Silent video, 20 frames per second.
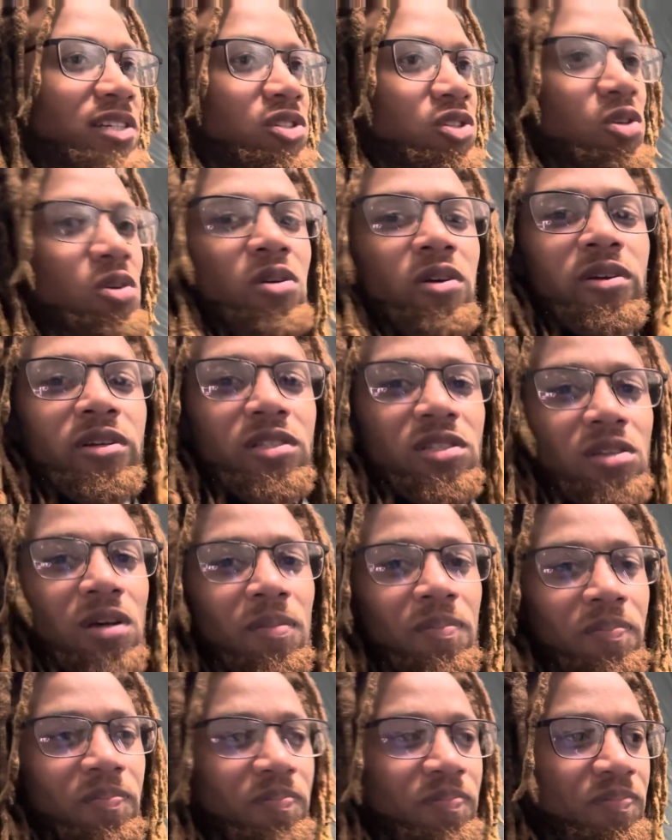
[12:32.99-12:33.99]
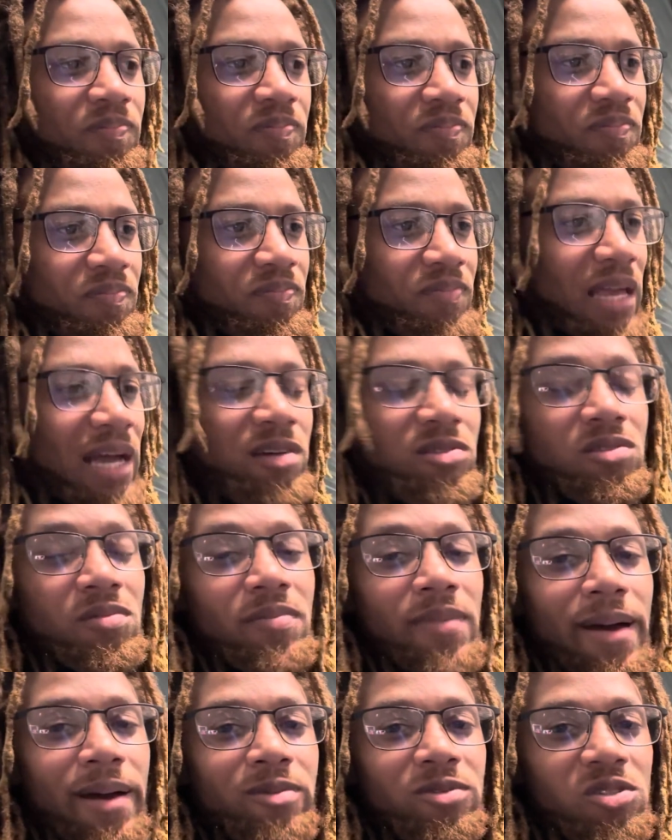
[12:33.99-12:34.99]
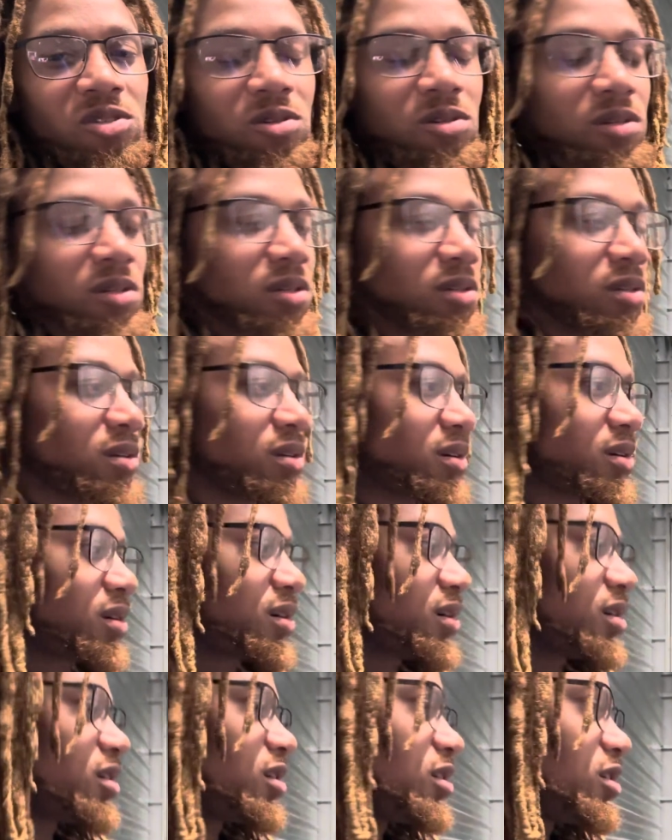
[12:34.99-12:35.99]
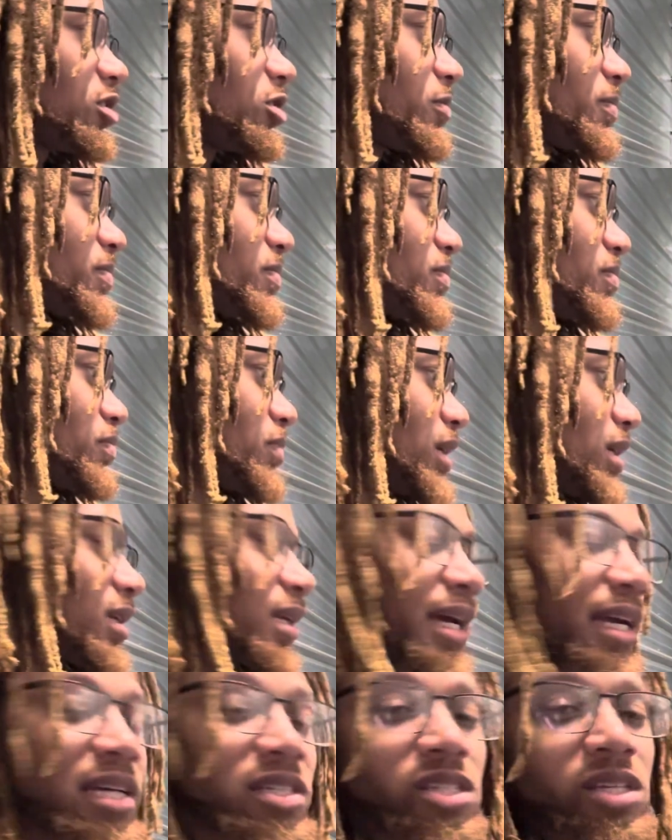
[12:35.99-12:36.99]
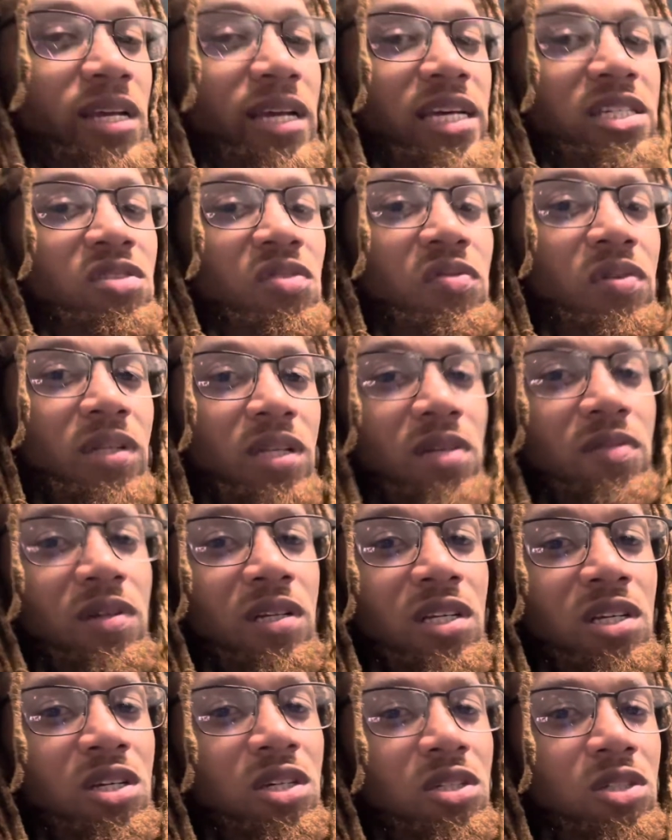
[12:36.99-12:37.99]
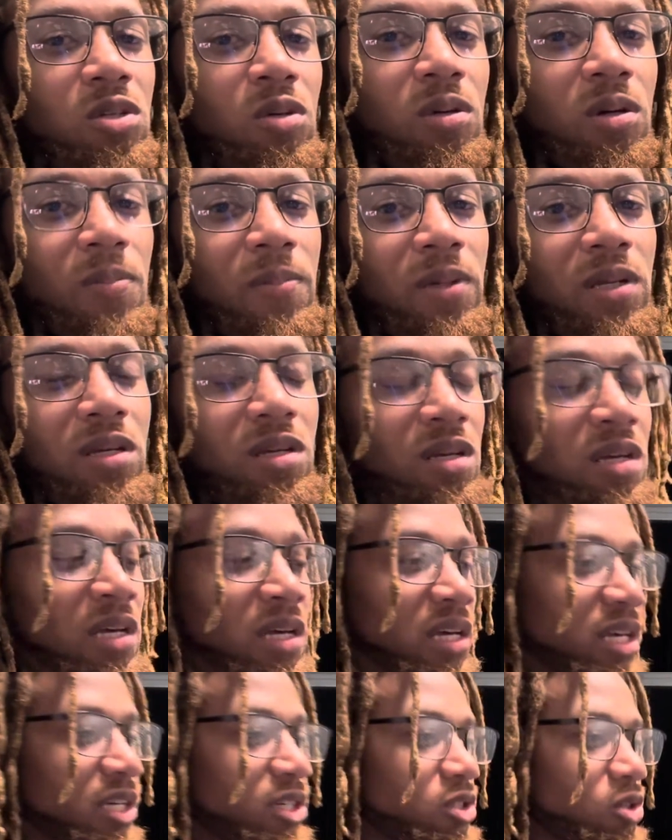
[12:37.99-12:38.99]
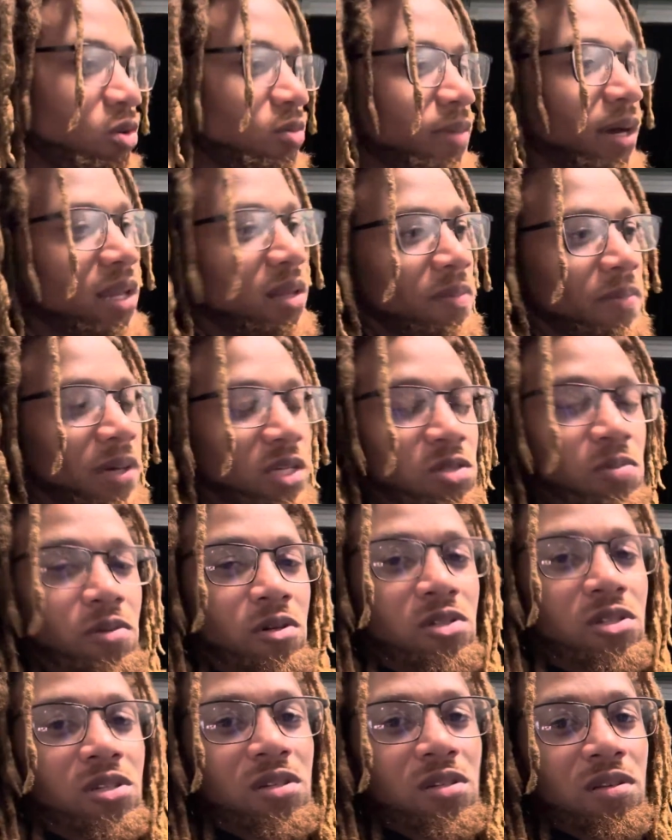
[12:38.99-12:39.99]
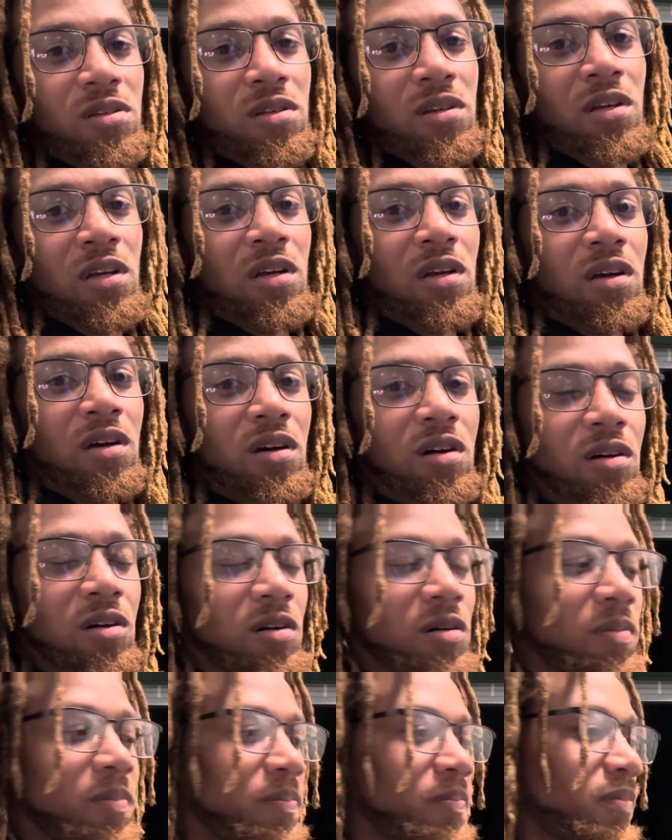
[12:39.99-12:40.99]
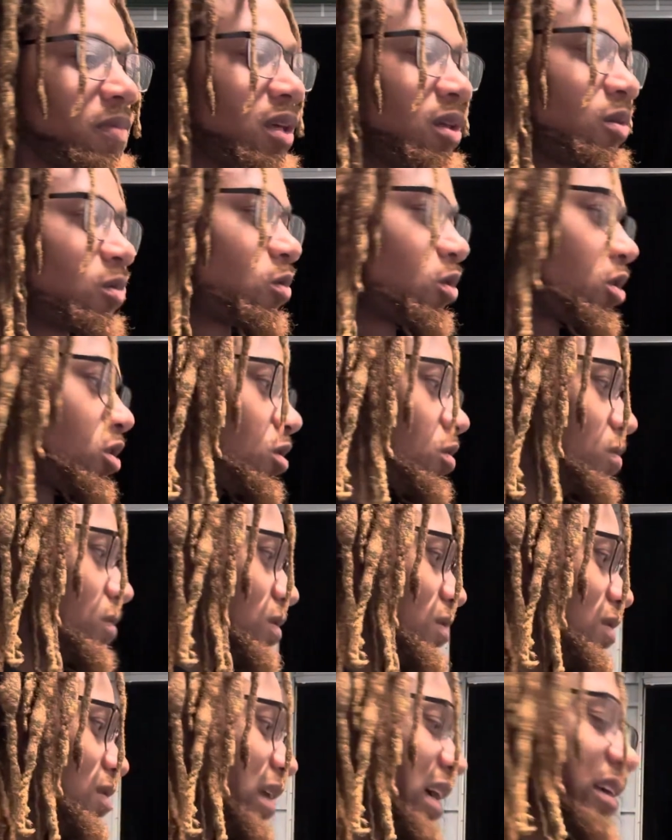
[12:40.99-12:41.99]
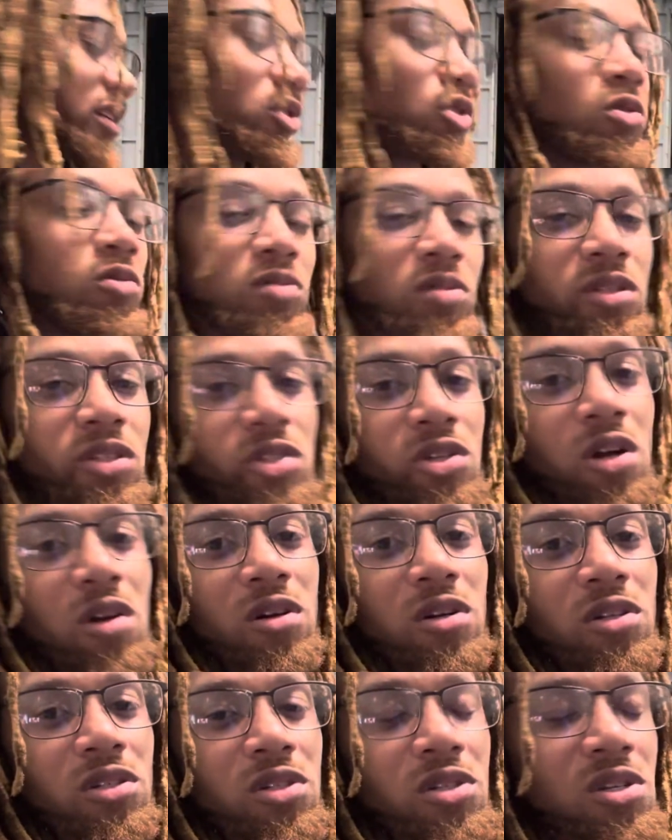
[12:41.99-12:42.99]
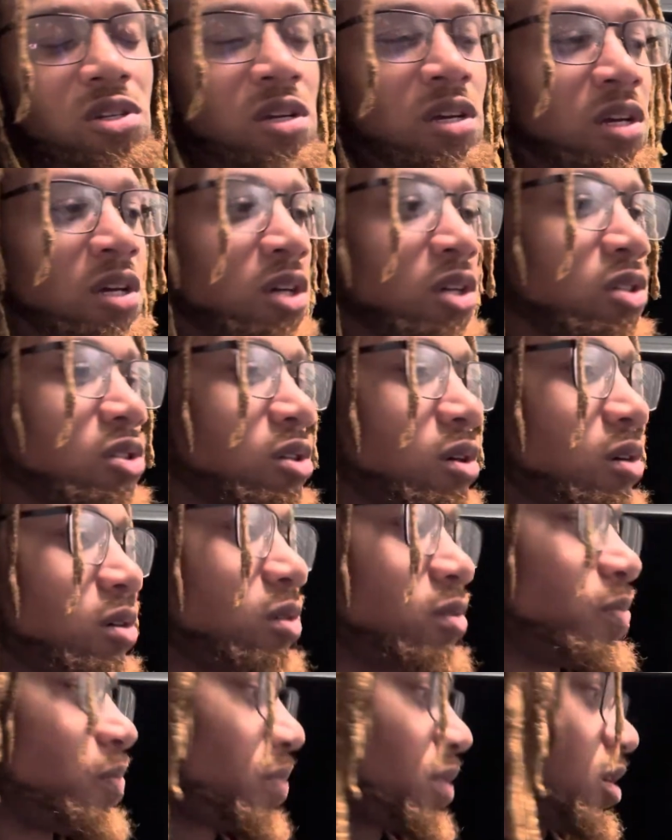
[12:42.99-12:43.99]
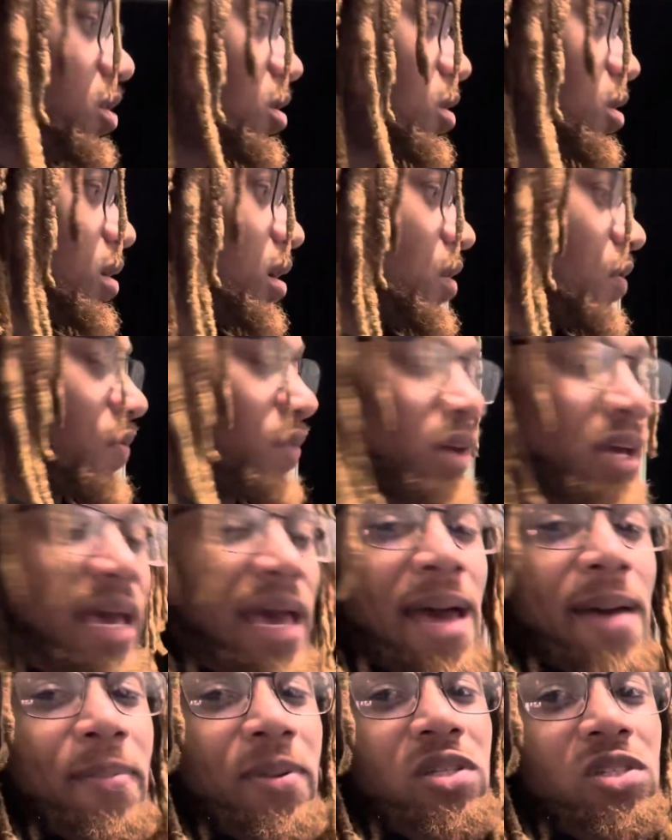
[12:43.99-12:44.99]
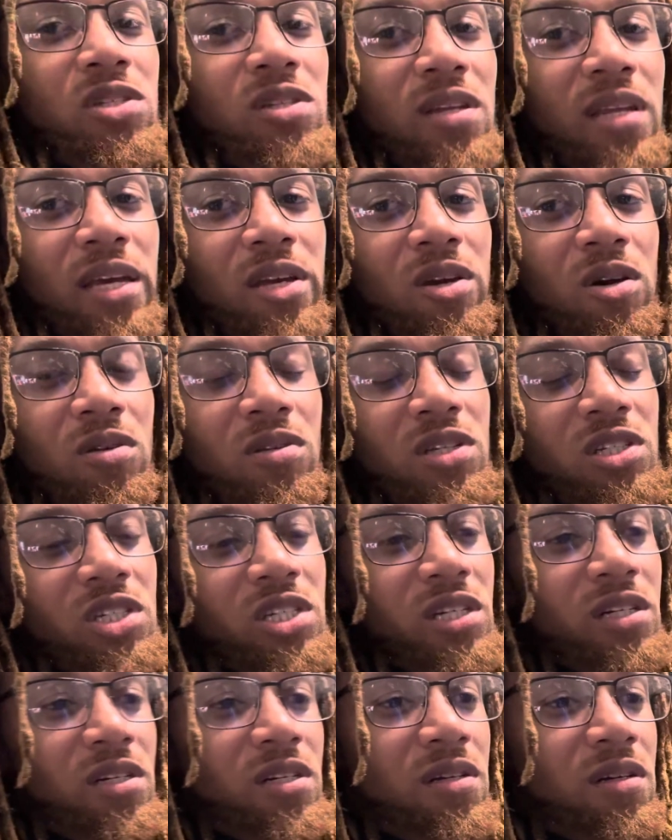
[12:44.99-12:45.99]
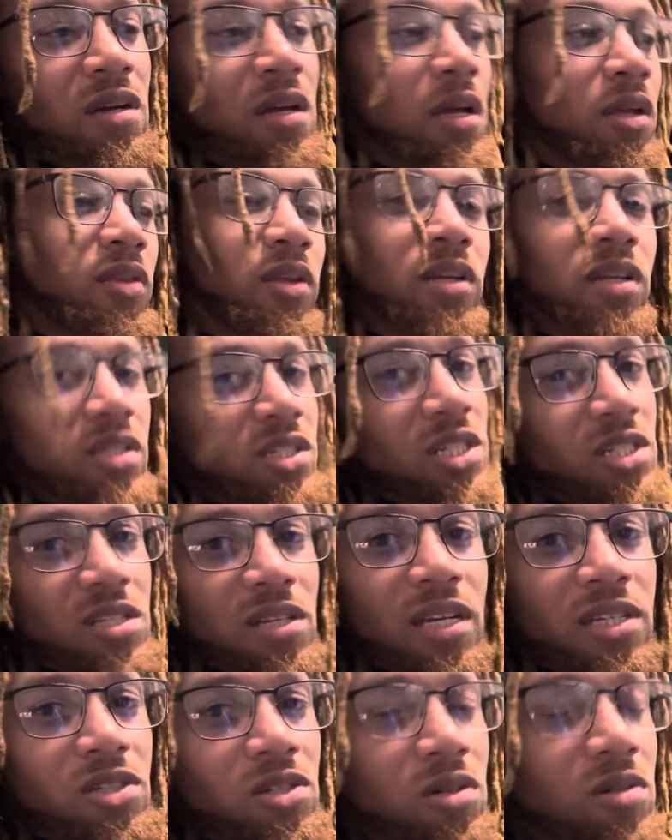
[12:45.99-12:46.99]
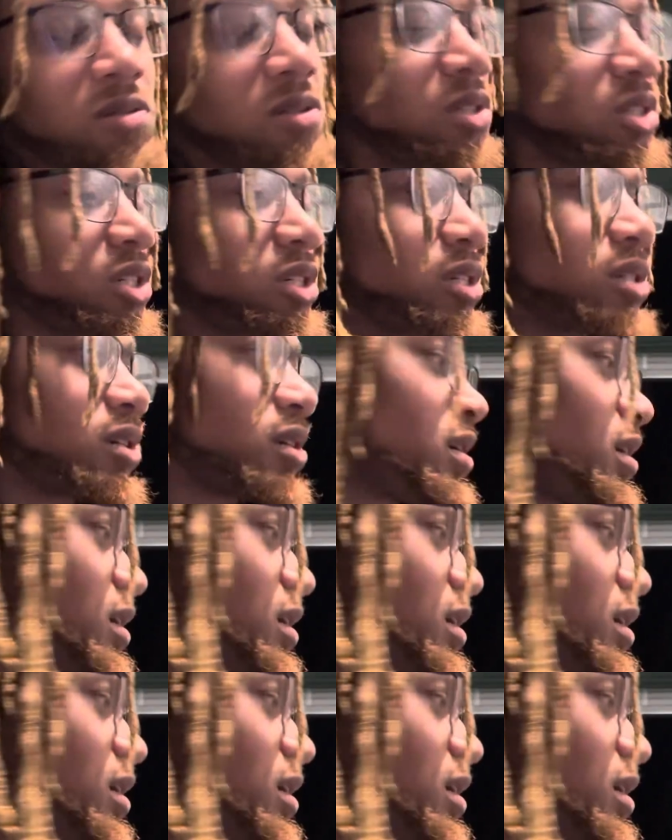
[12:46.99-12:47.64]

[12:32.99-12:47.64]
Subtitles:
200 something thousand miles on it. But like I said, it has a really, really good tune-up in it. It's tuned by the best person in the world that can tune these cars. So, if it happens to let go this year, then it just lets go this year.